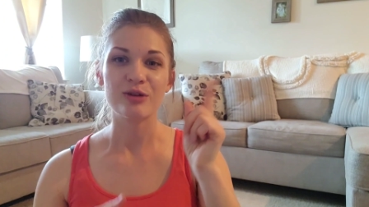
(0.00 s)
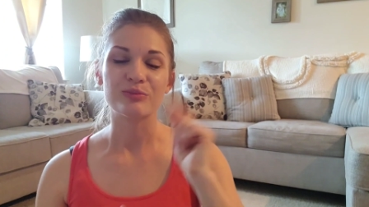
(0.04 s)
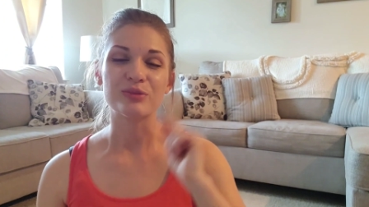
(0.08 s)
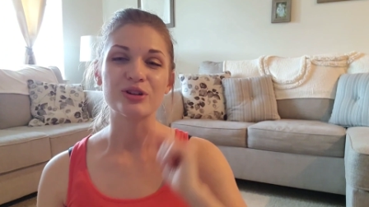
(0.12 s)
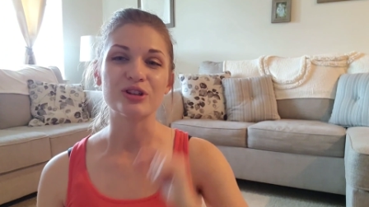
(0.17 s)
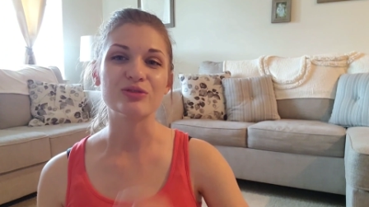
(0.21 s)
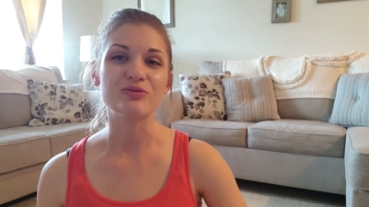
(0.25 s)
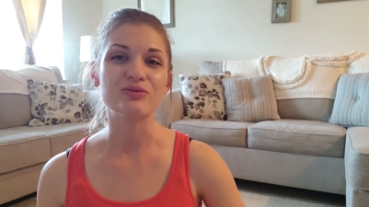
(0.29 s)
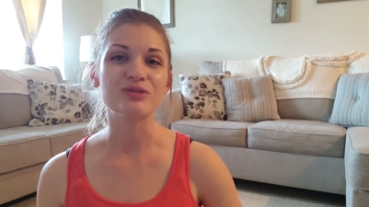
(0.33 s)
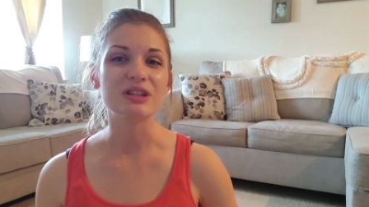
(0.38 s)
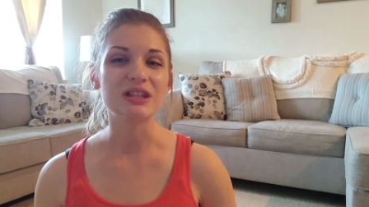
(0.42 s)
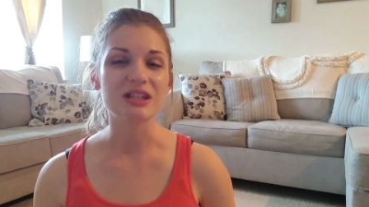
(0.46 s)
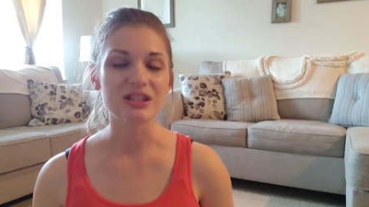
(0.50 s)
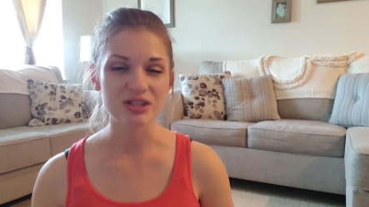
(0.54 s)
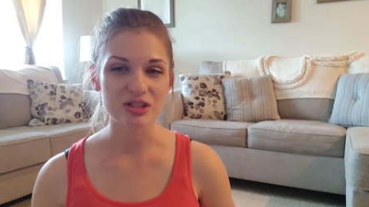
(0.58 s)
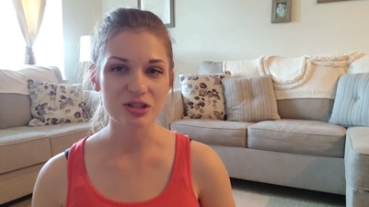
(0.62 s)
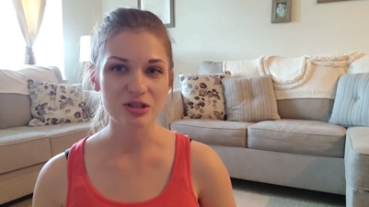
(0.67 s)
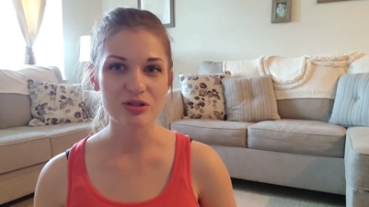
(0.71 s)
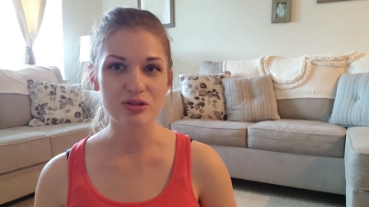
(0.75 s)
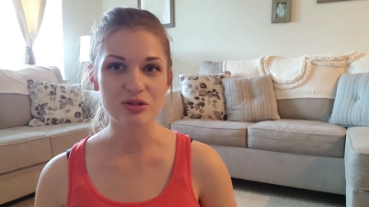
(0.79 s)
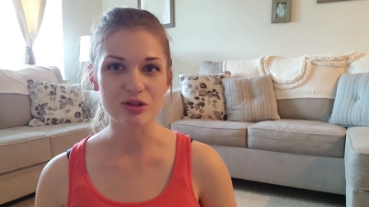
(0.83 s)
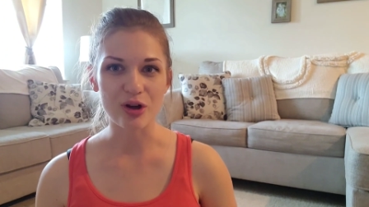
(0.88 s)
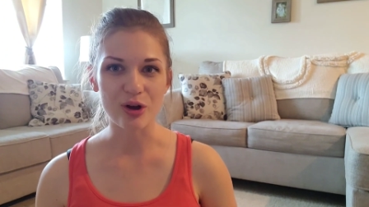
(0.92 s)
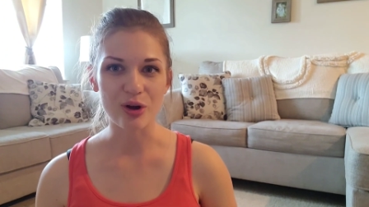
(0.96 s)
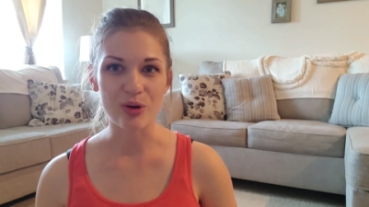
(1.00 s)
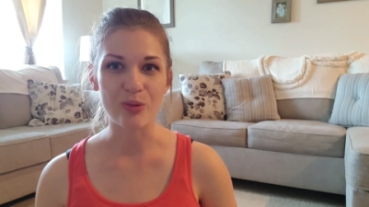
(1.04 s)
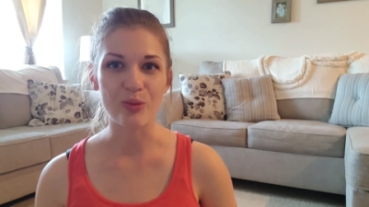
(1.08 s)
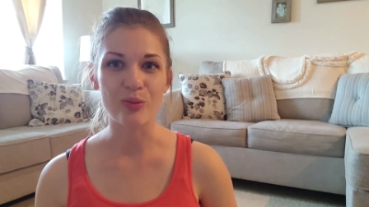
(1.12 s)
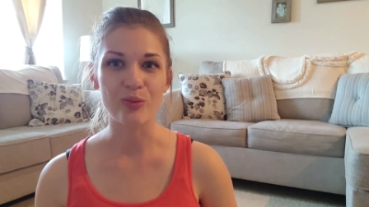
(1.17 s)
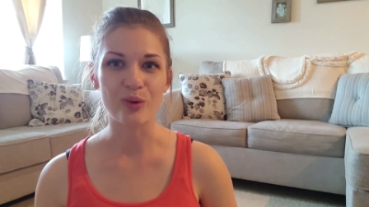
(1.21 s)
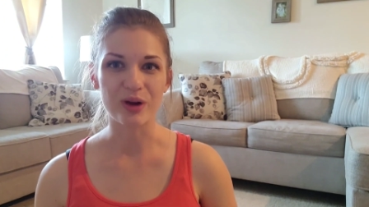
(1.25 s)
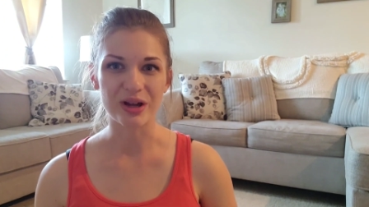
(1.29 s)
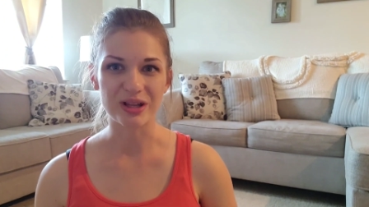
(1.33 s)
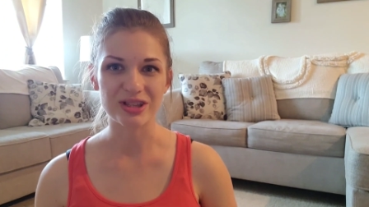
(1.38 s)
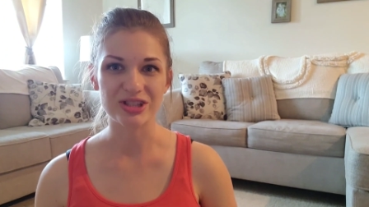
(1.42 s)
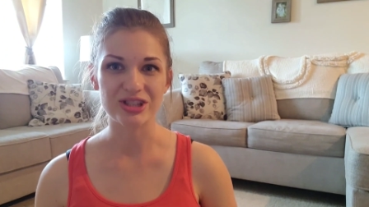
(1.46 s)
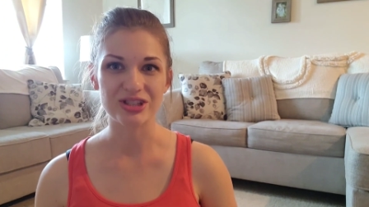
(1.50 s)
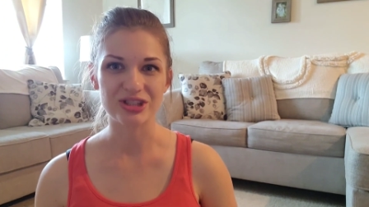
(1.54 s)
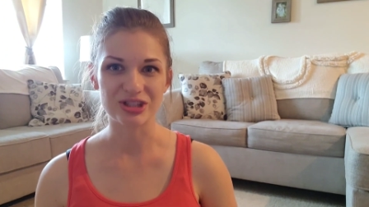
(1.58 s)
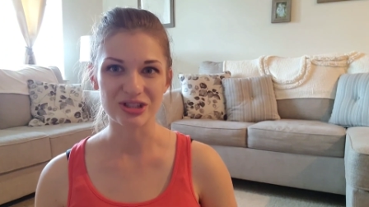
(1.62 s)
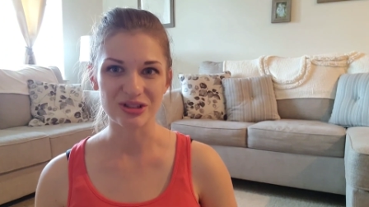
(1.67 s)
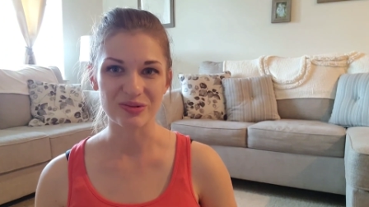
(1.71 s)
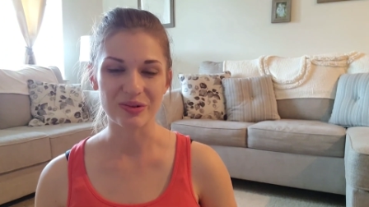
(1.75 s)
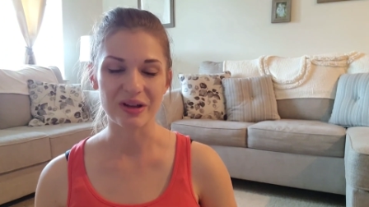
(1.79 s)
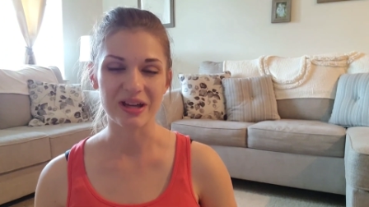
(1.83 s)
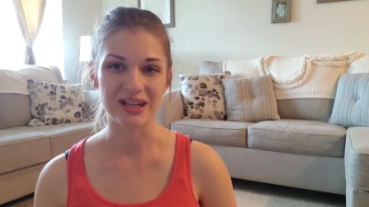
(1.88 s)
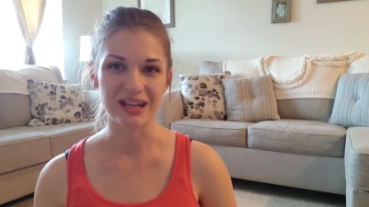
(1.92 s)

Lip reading: But you need to know what to do